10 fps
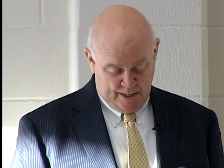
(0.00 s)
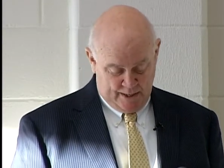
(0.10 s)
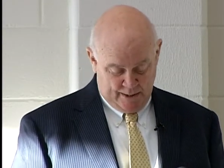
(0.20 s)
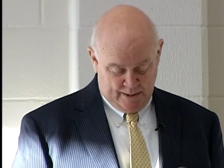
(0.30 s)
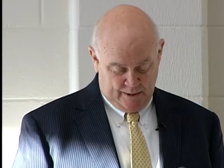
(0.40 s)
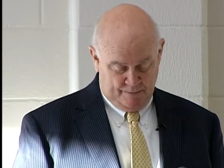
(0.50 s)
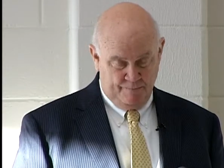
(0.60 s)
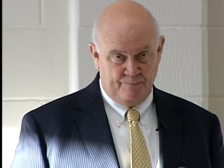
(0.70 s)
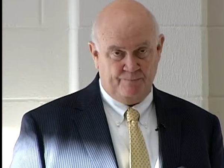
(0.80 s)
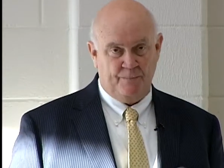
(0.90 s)
and
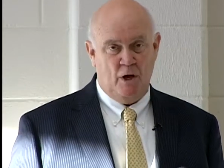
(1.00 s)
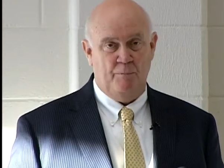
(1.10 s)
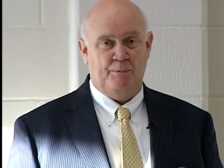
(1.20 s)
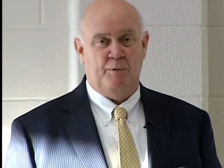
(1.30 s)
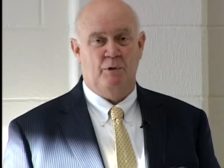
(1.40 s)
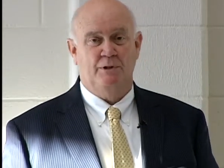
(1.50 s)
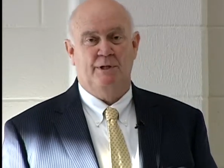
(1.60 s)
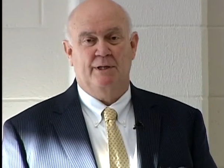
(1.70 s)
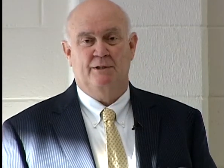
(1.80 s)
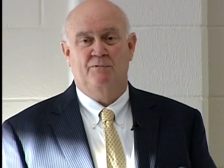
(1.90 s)
hopefully we'll
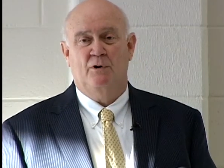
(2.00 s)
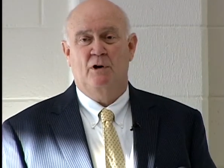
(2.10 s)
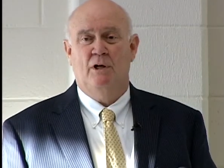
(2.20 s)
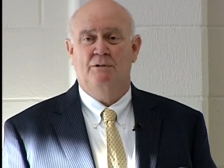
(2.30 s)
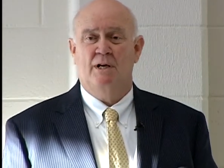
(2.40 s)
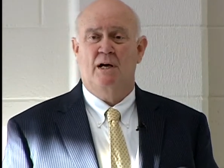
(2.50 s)
take the furloughs